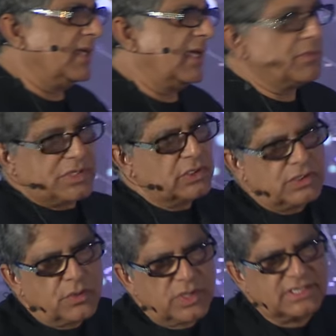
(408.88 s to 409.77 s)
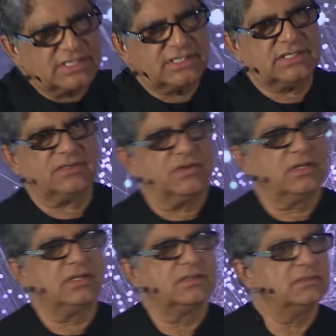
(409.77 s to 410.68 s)
And we don't know what this
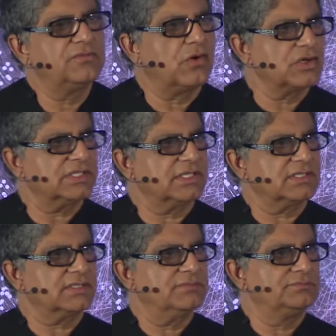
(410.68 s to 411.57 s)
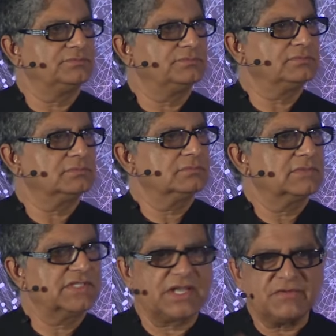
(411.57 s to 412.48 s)
force is,
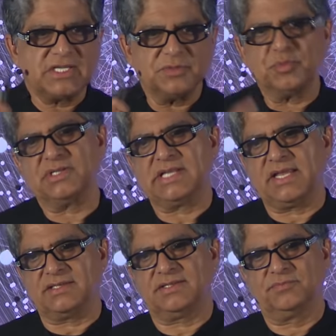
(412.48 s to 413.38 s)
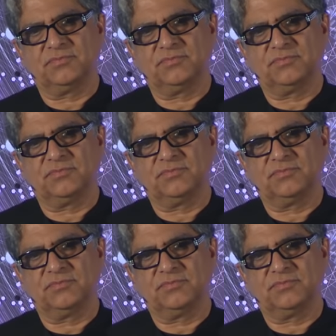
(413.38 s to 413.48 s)
70%.